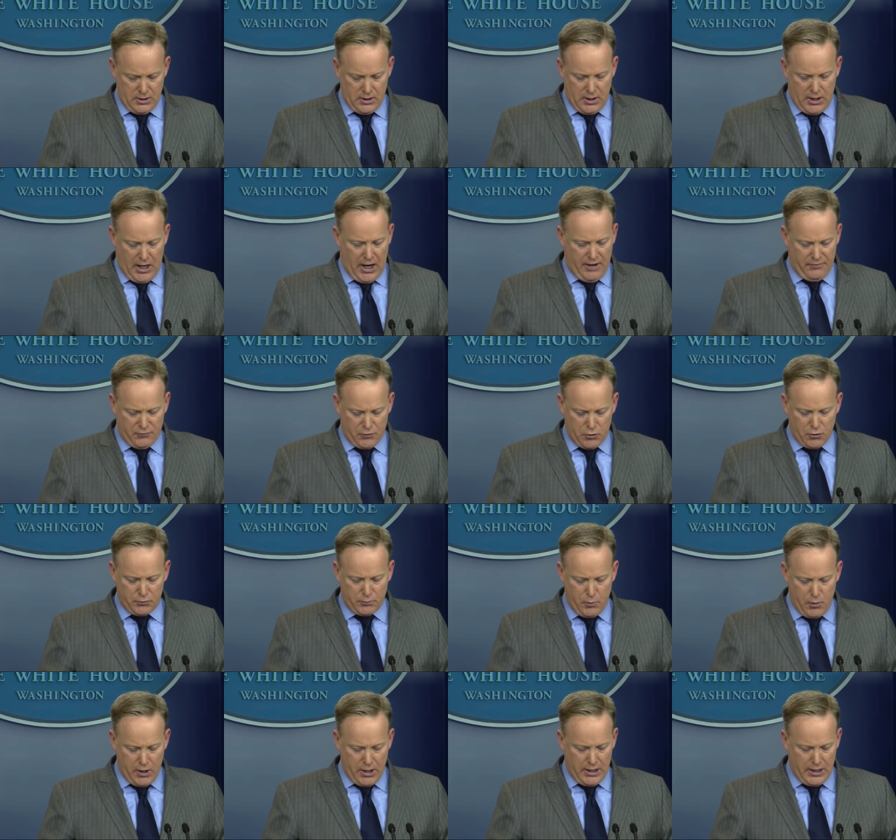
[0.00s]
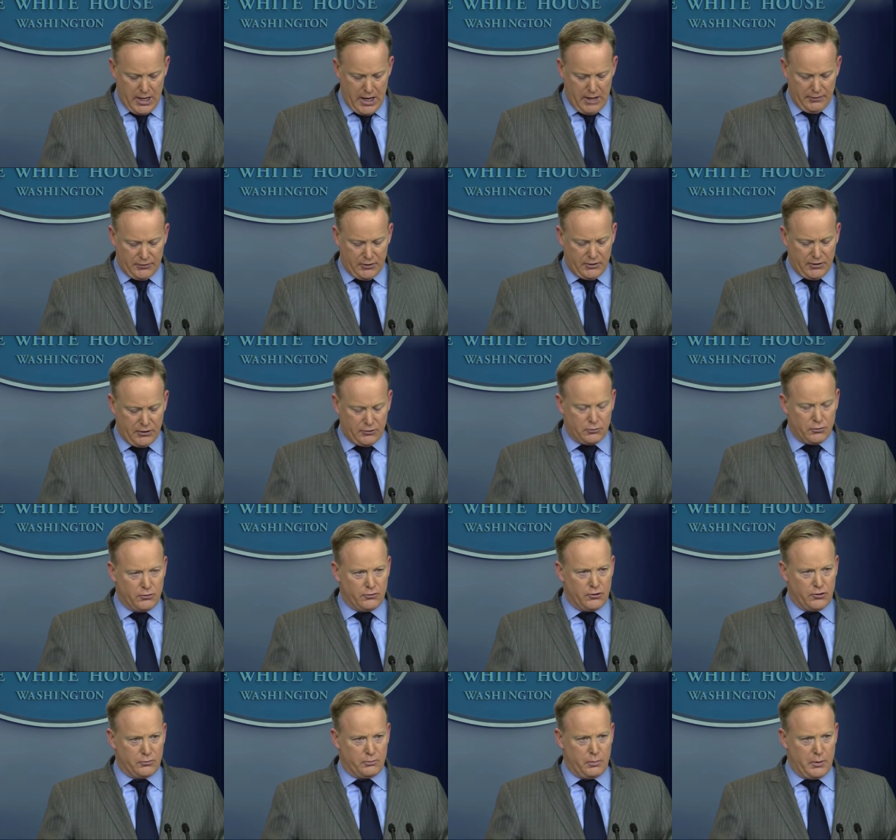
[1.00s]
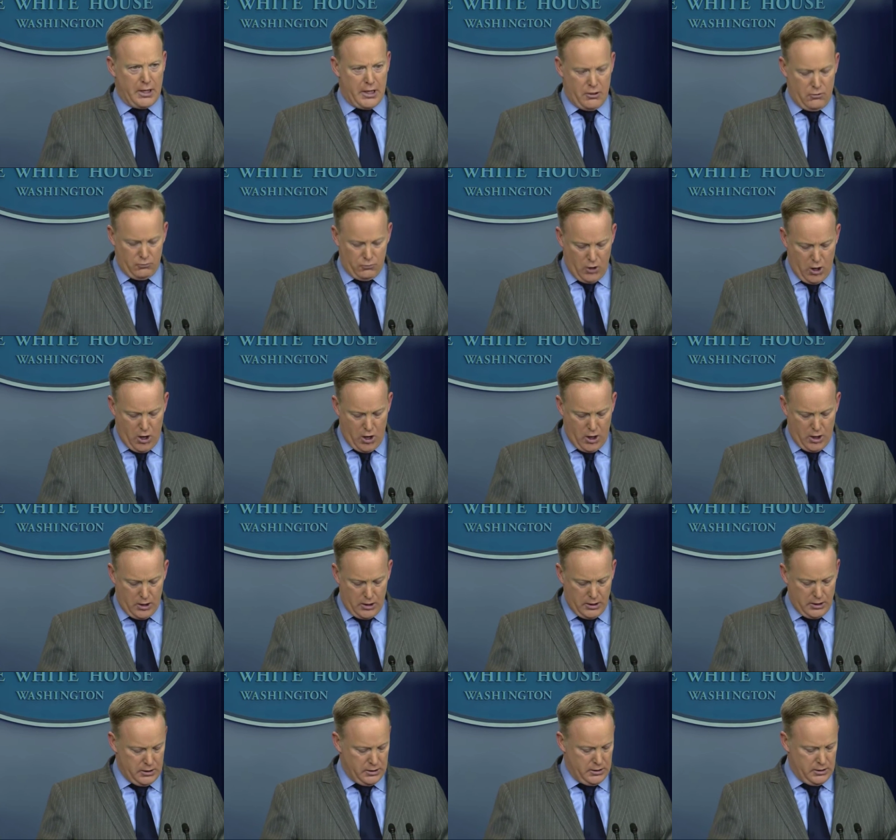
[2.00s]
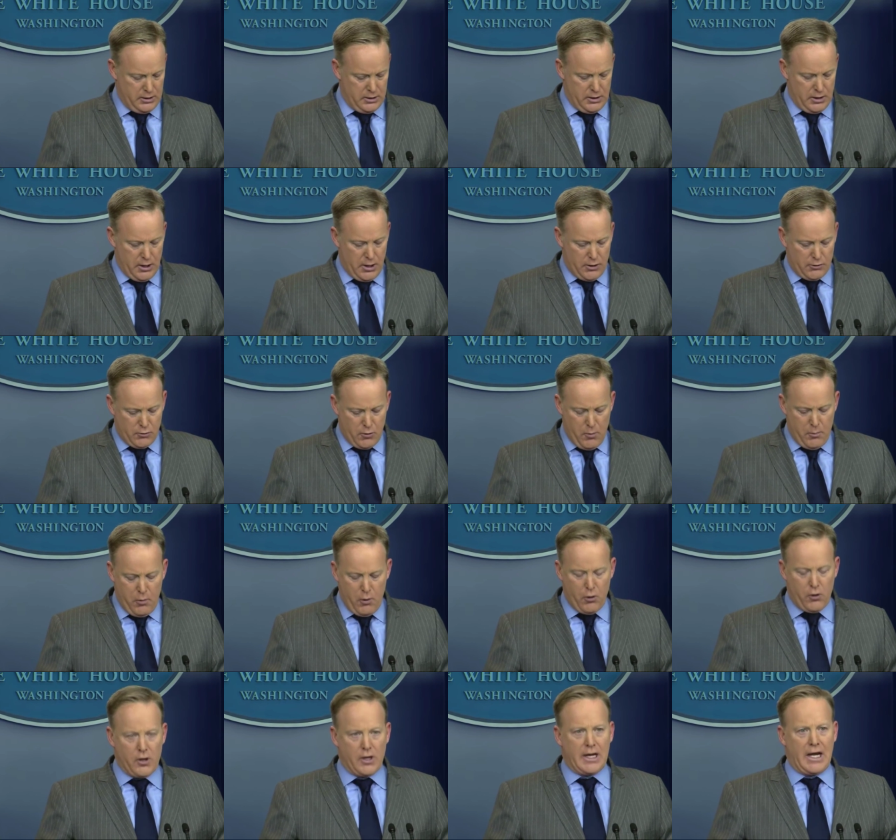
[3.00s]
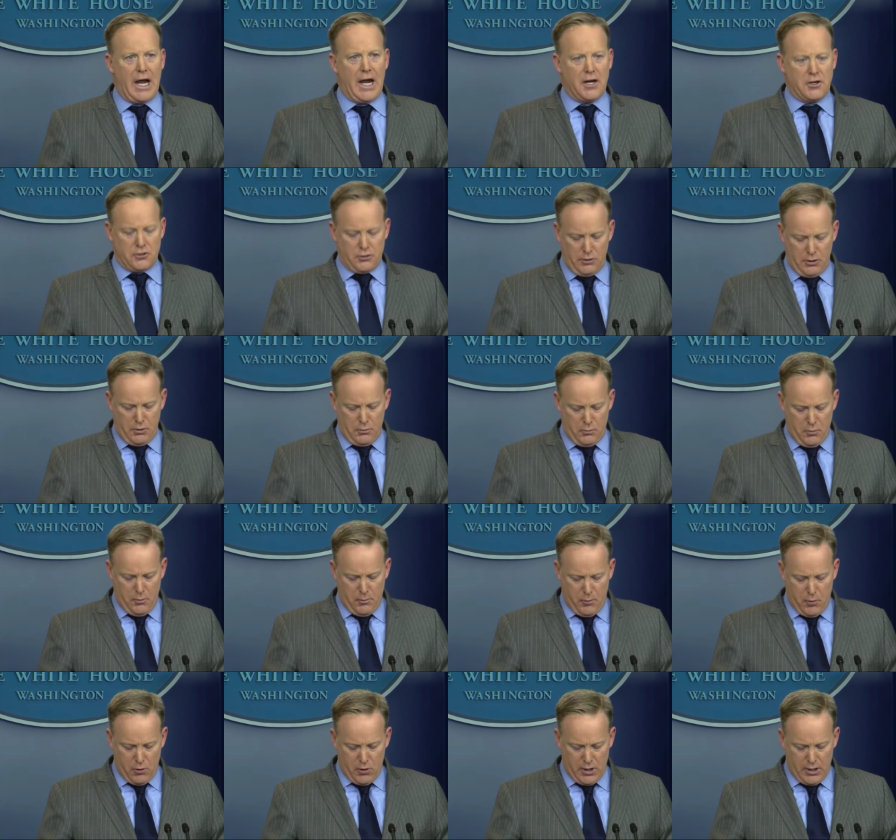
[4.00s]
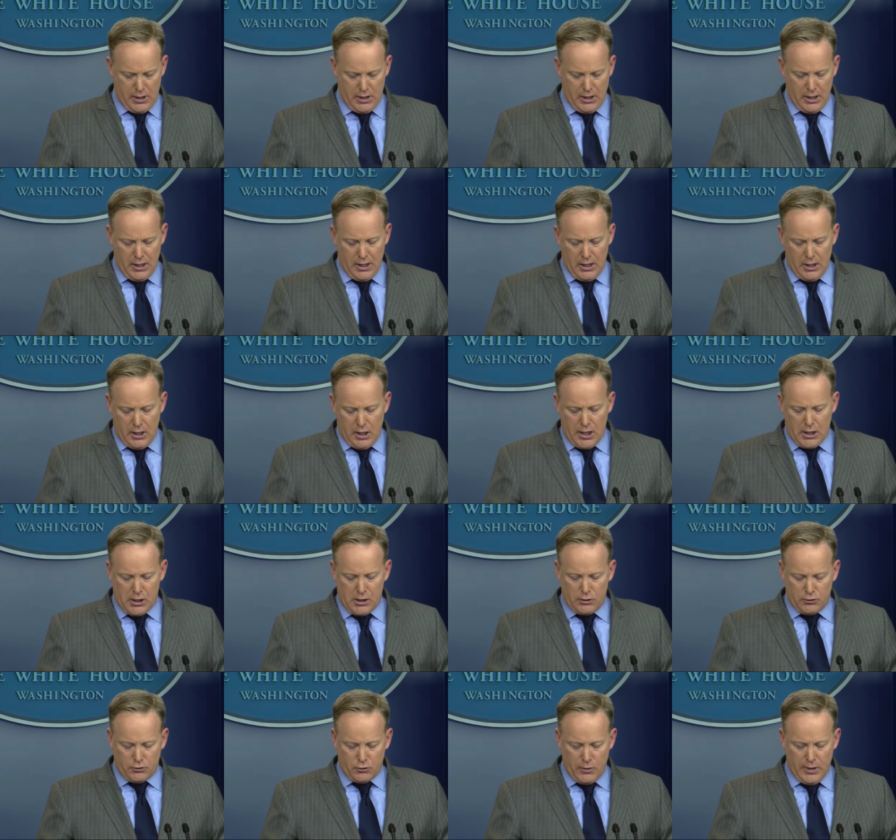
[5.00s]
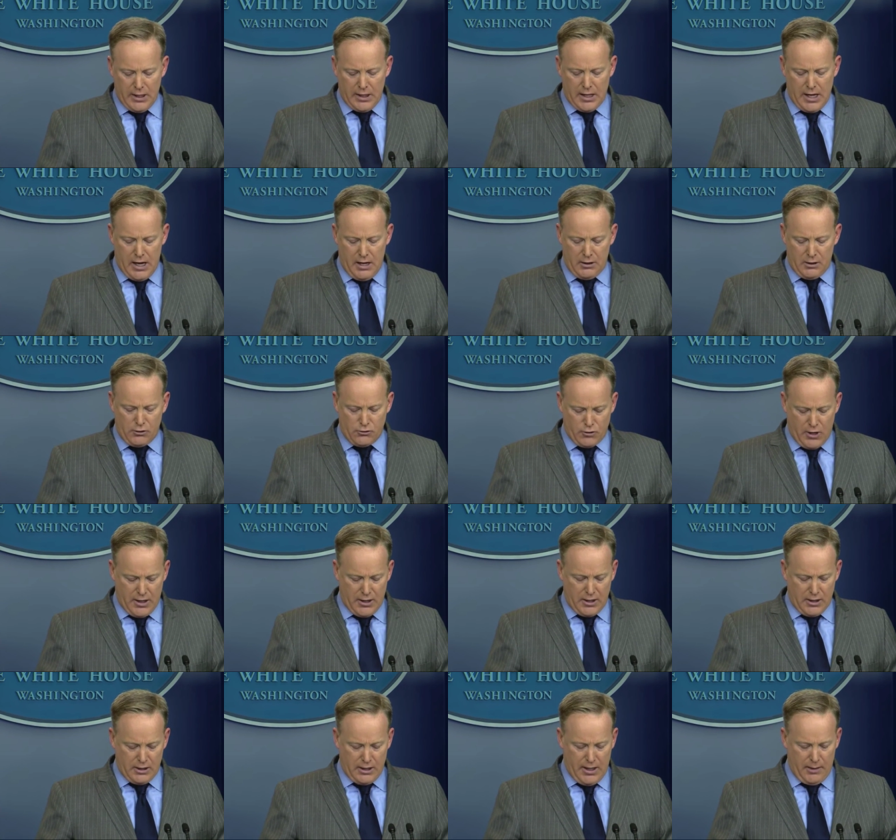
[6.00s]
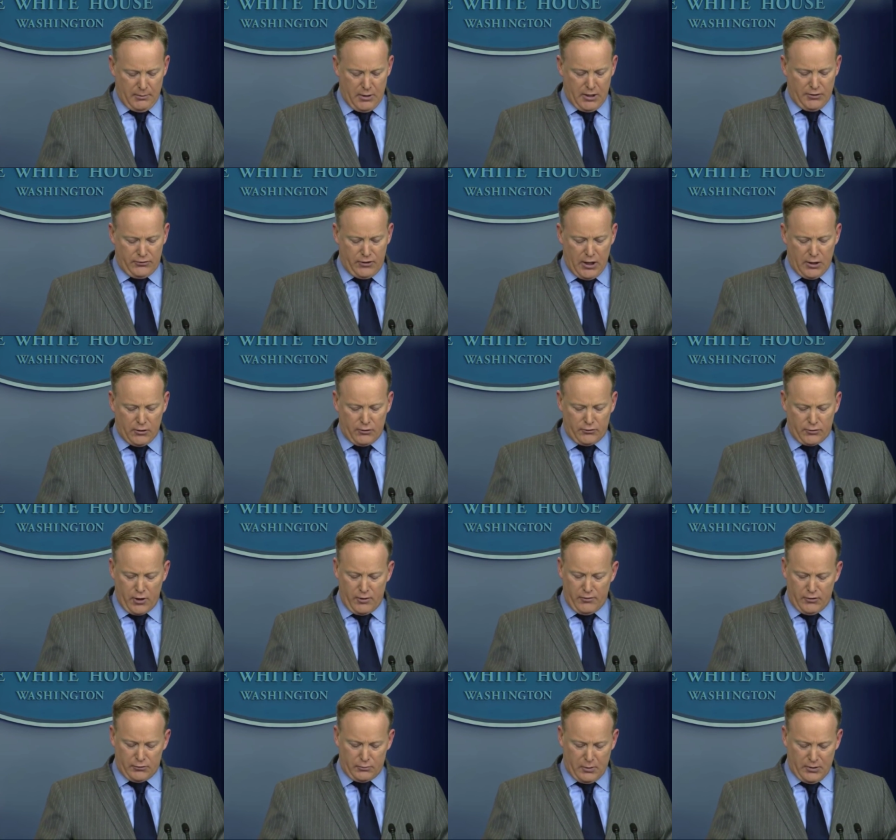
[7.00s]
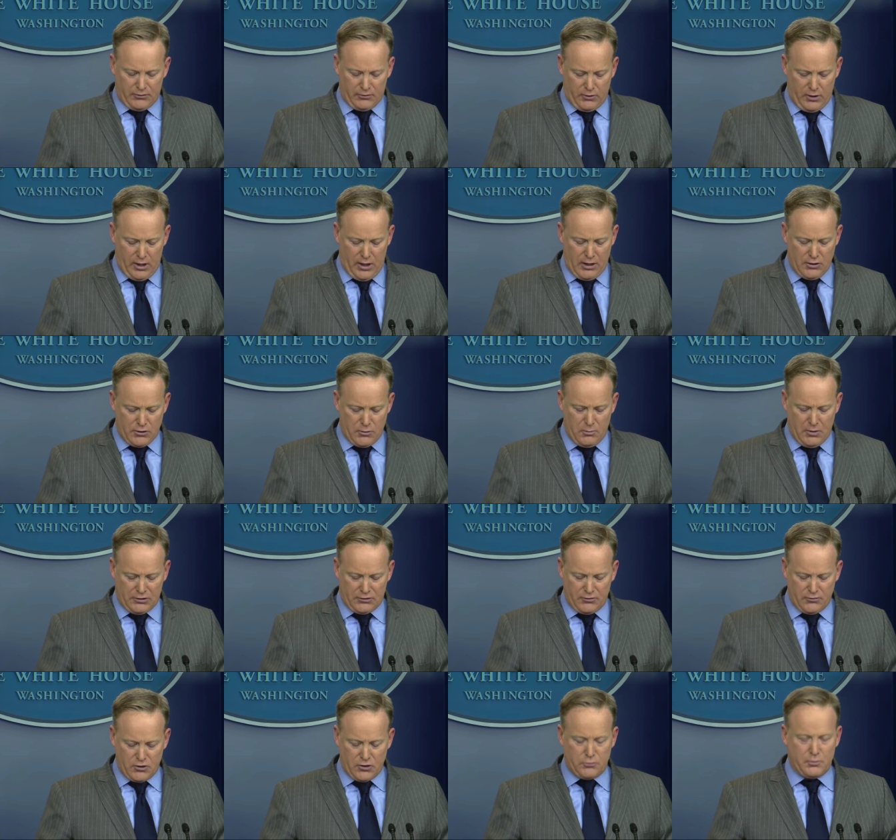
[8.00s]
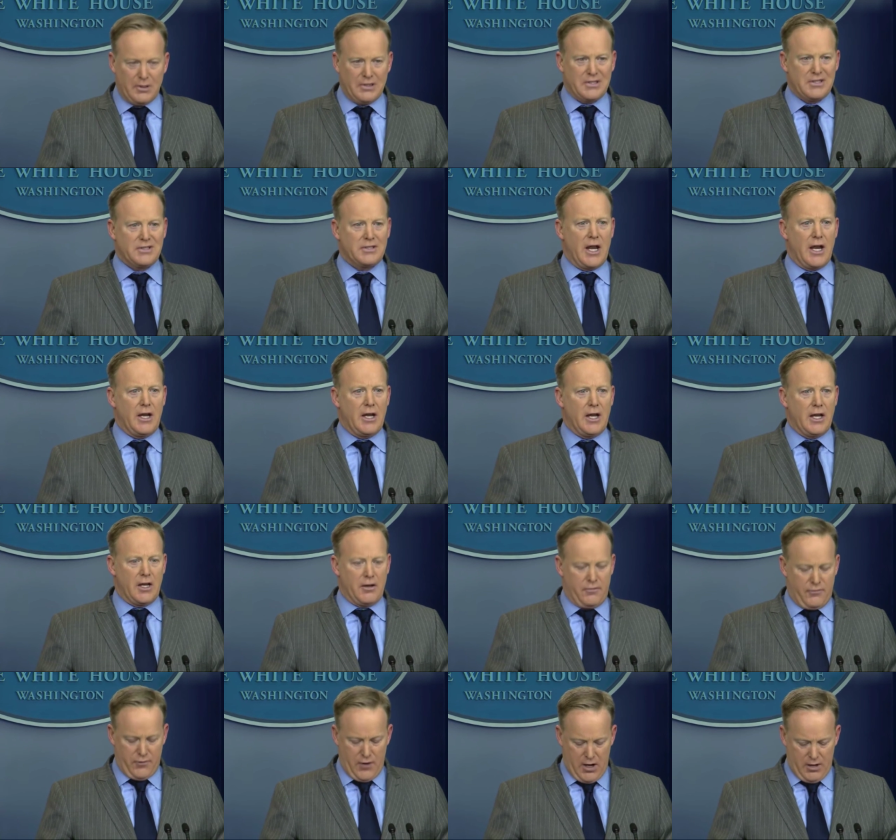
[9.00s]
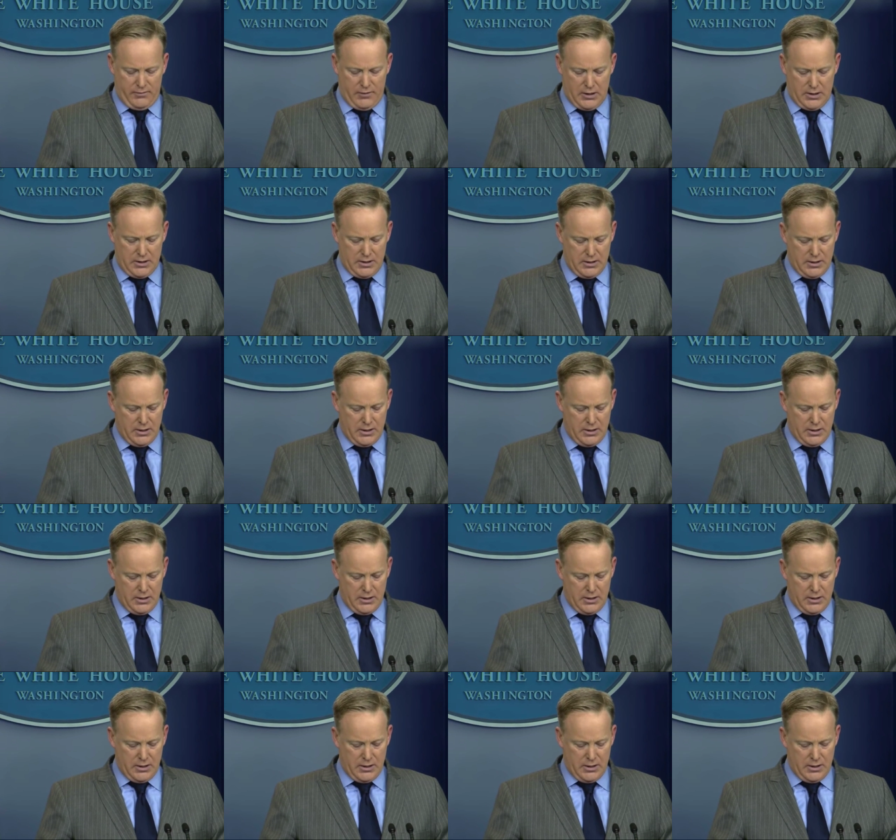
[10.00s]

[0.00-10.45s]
After it was pointed out that this was just plain wrong, the reporter casually reported and tweeted out and tried to claim that a Secret Service must, agent must have just been standing in front of it.